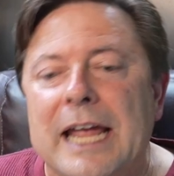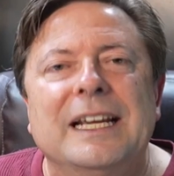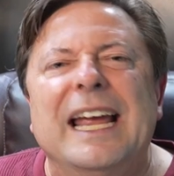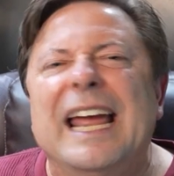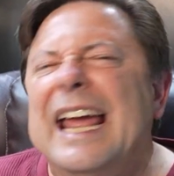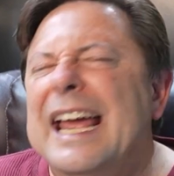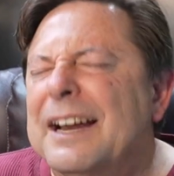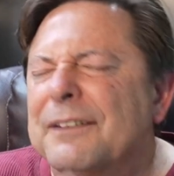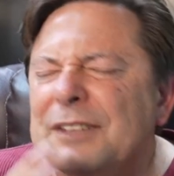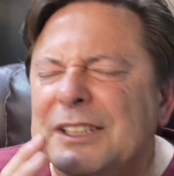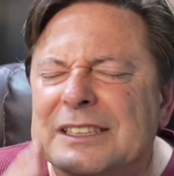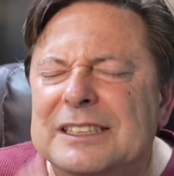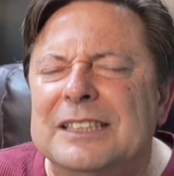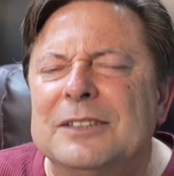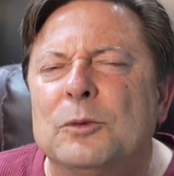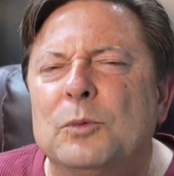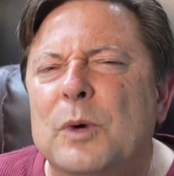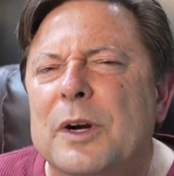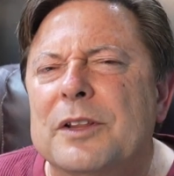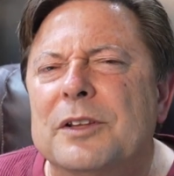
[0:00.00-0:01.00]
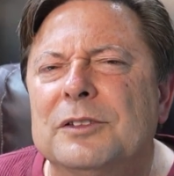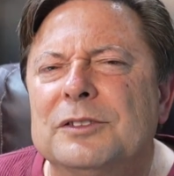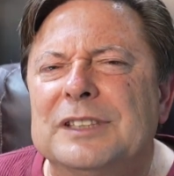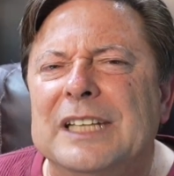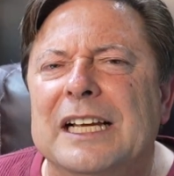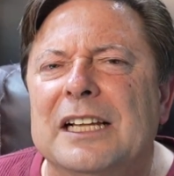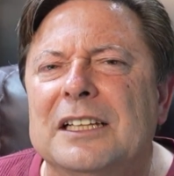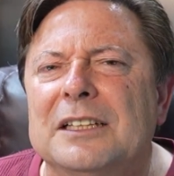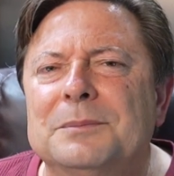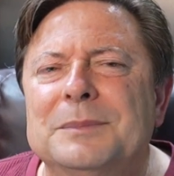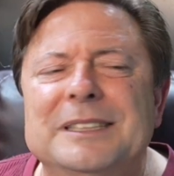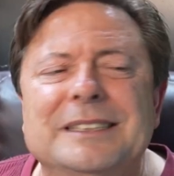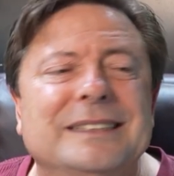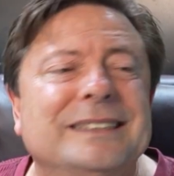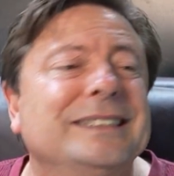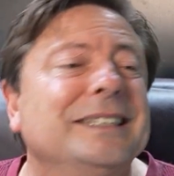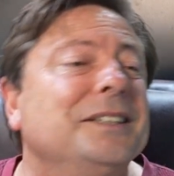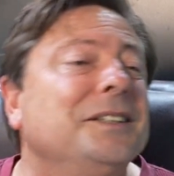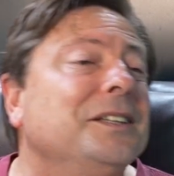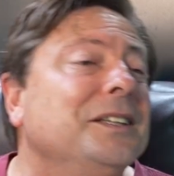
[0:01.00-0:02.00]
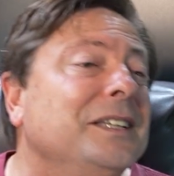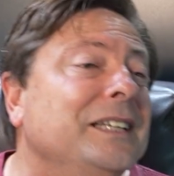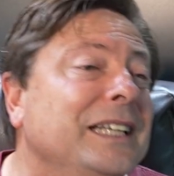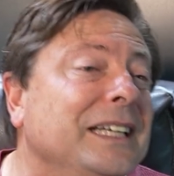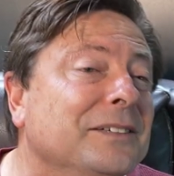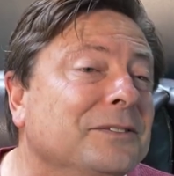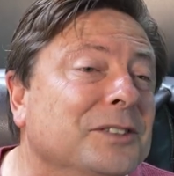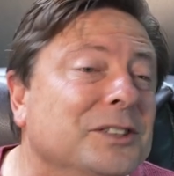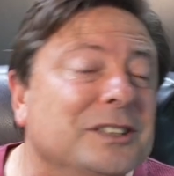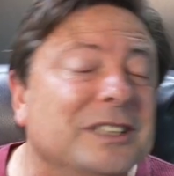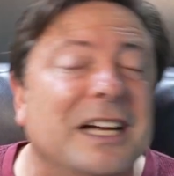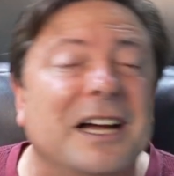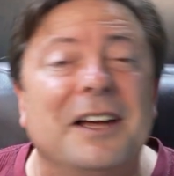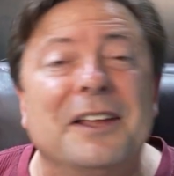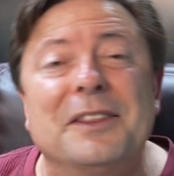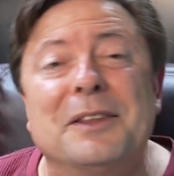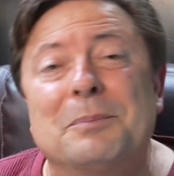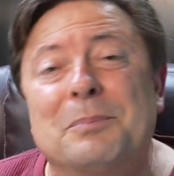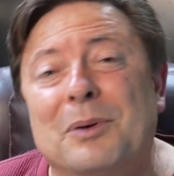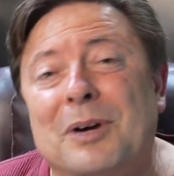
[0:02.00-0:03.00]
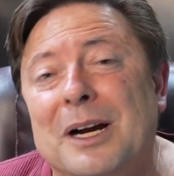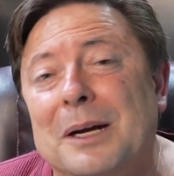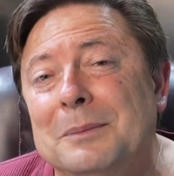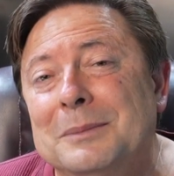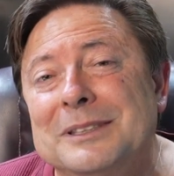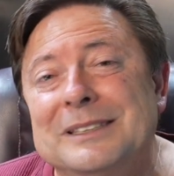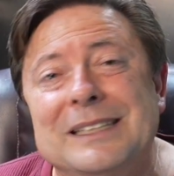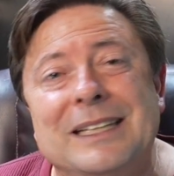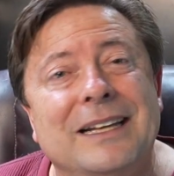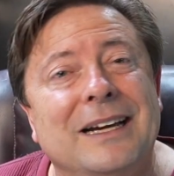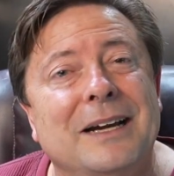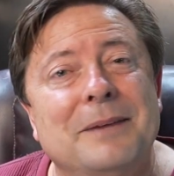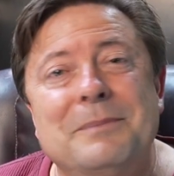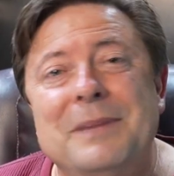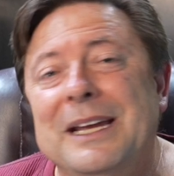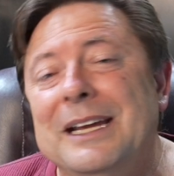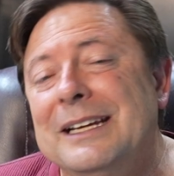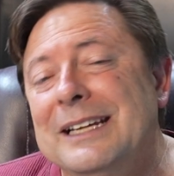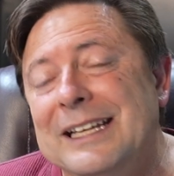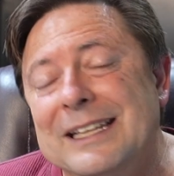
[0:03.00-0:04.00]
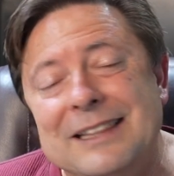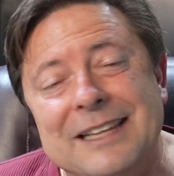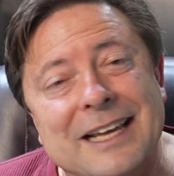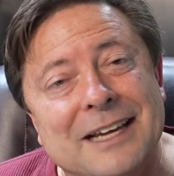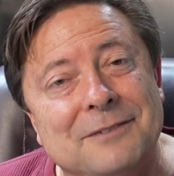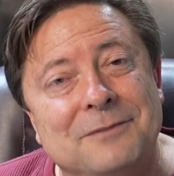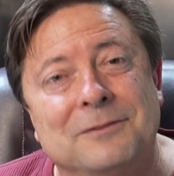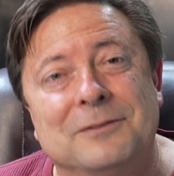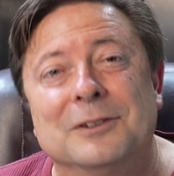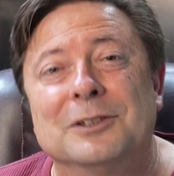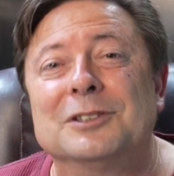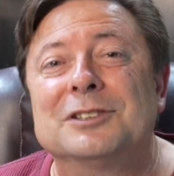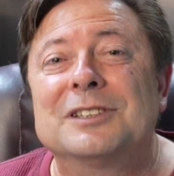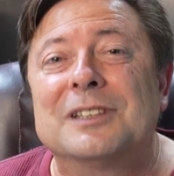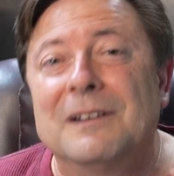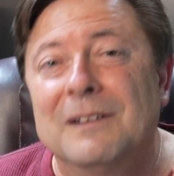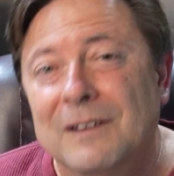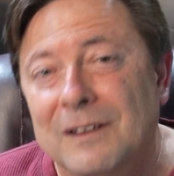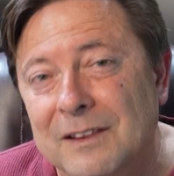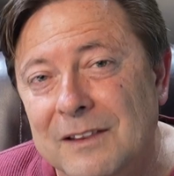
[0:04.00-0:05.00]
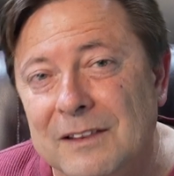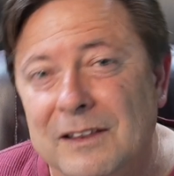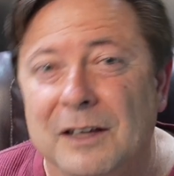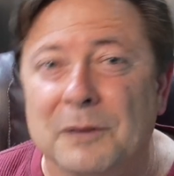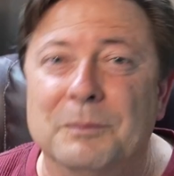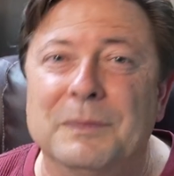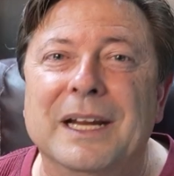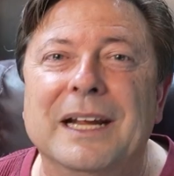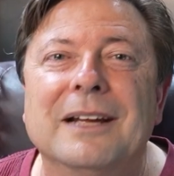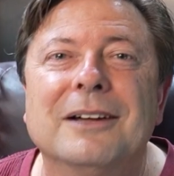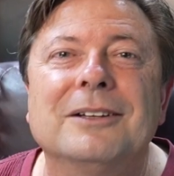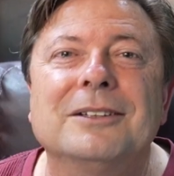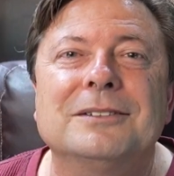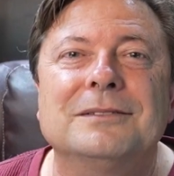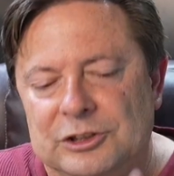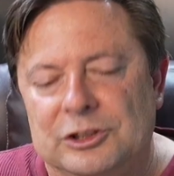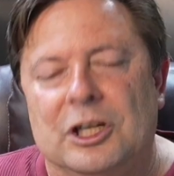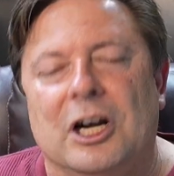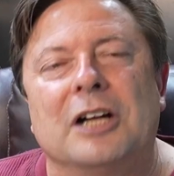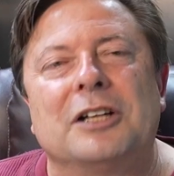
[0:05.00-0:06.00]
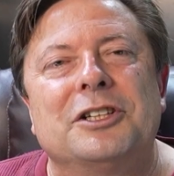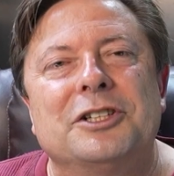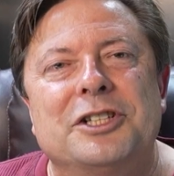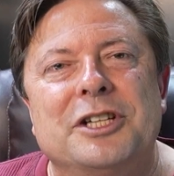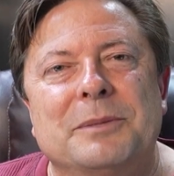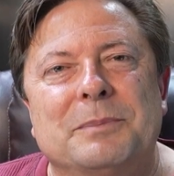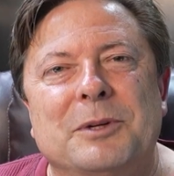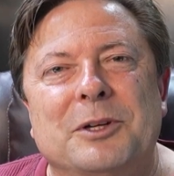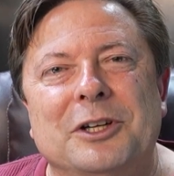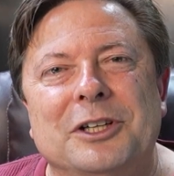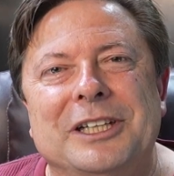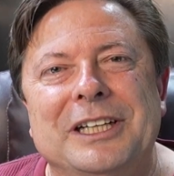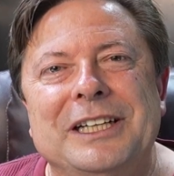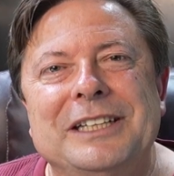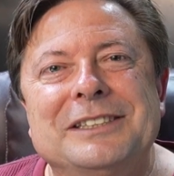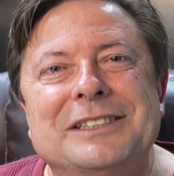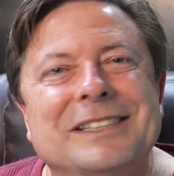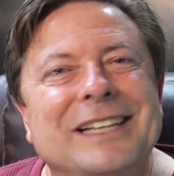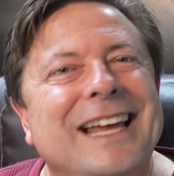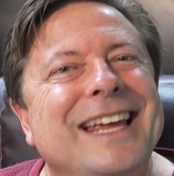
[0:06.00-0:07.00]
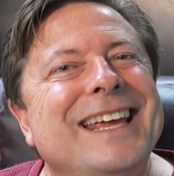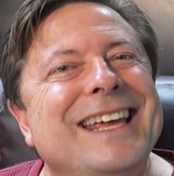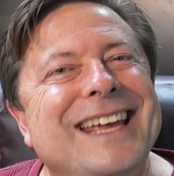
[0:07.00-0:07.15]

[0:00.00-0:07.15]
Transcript: every single one of those elements delivers on the promise that I made in that first thumbnail. Chocolate chip cookies.